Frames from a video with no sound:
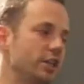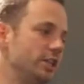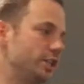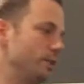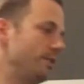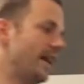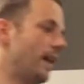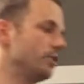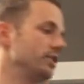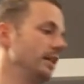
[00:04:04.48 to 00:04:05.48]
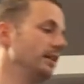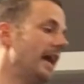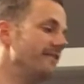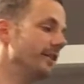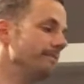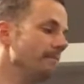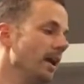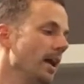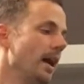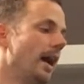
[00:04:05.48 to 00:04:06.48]
in 2011.
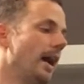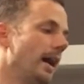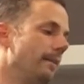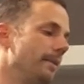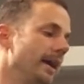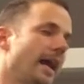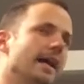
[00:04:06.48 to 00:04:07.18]
It